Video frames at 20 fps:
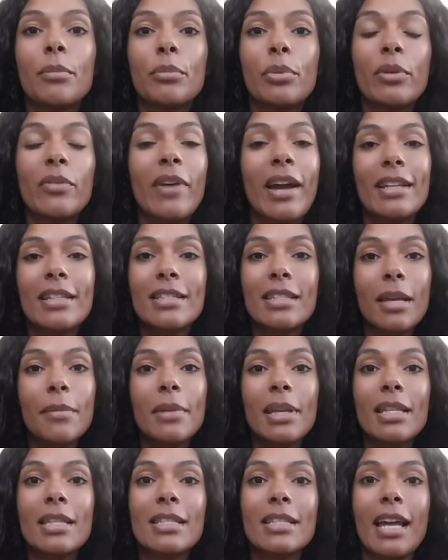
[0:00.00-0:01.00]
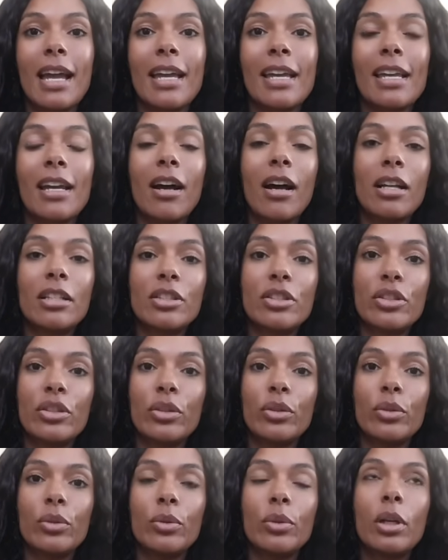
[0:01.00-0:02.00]
provide some insight
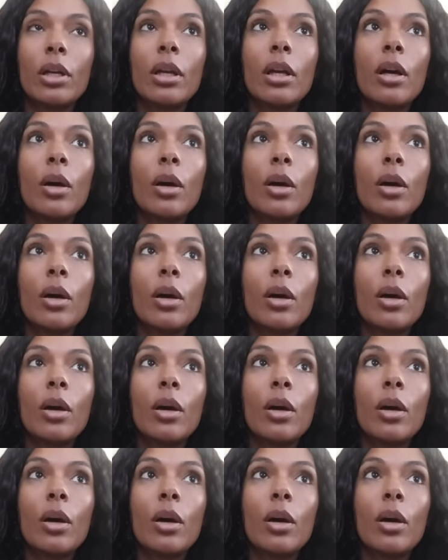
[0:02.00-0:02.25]
onto